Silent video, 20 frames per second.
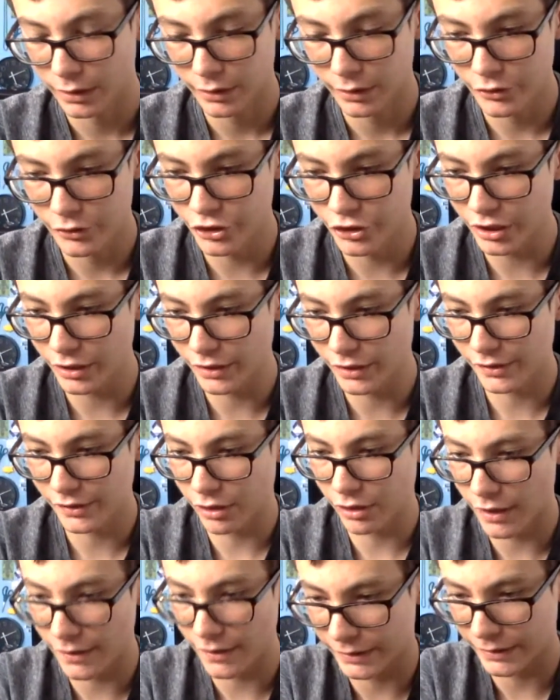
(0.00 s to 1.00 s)
Gina's
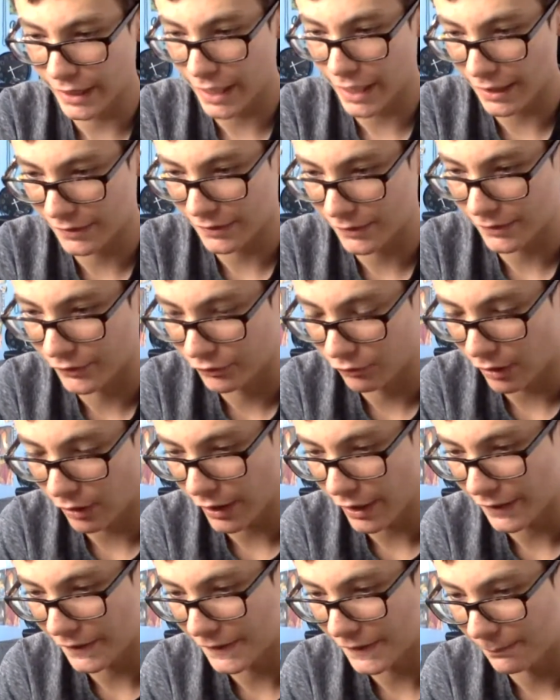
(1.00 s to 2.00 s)
Closet asks, do I
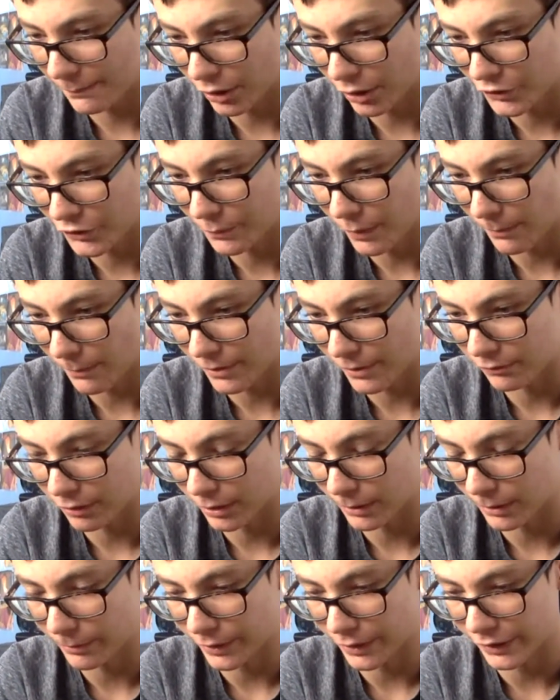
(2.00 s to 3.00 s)
like SpongeBob
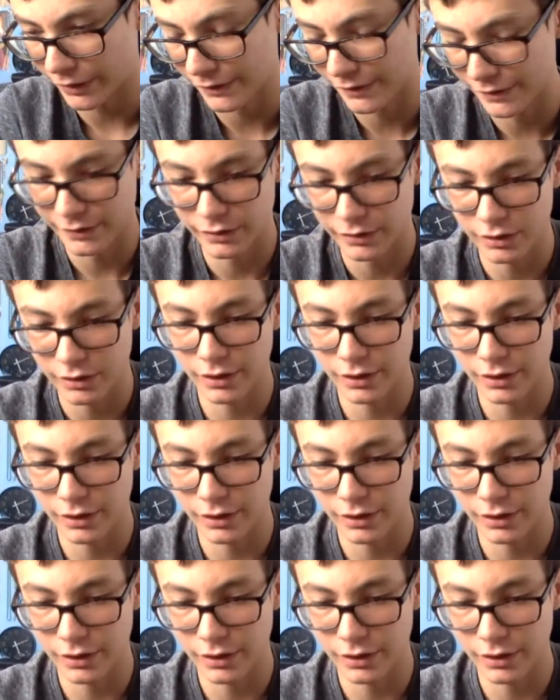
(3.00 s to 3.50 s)
SquarePants?